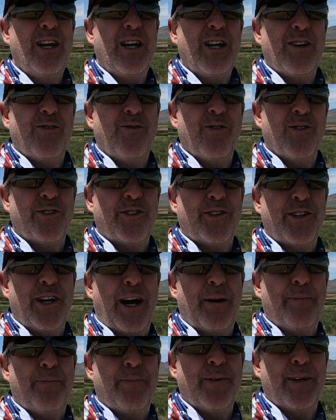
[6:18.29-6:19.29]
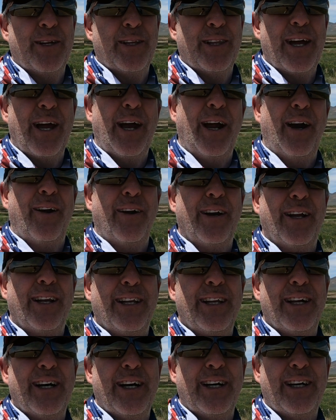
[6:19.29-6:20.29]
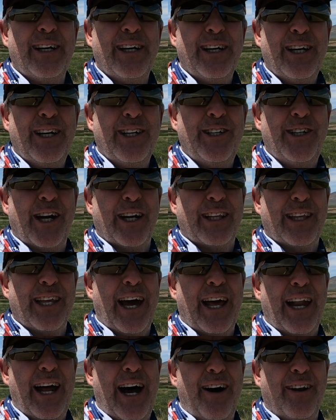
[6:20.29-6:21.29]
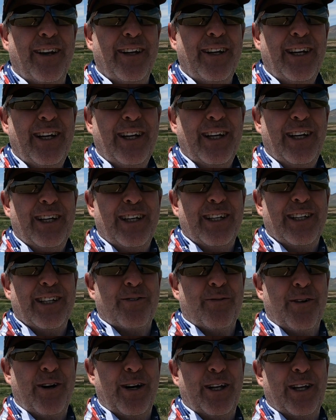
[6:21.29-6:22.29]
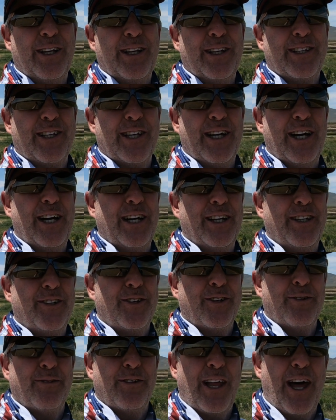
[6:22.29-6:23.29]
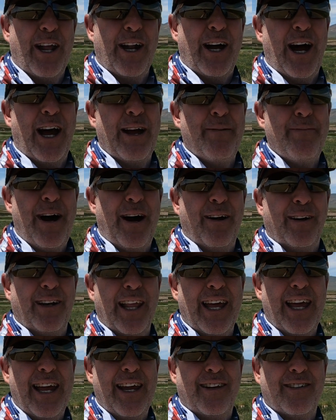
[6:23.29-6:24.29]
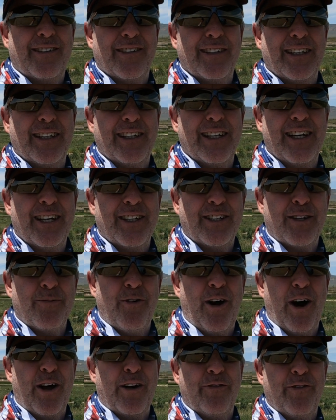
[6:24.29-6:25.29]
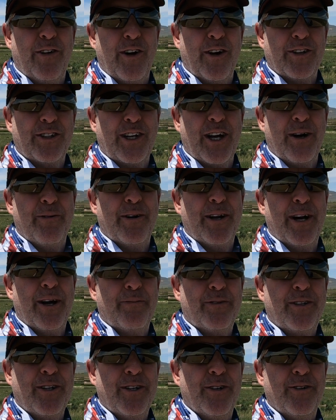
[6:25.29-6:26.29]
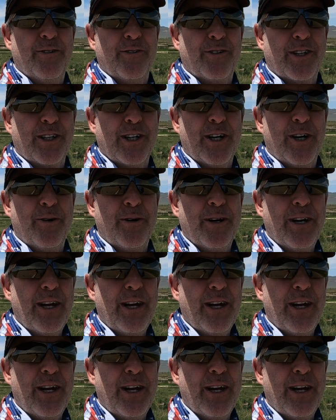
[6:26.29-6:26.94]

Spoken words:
We'll stop in there and check that out, as well as a lot of high mountain lakes and some waterfalls coming up too. So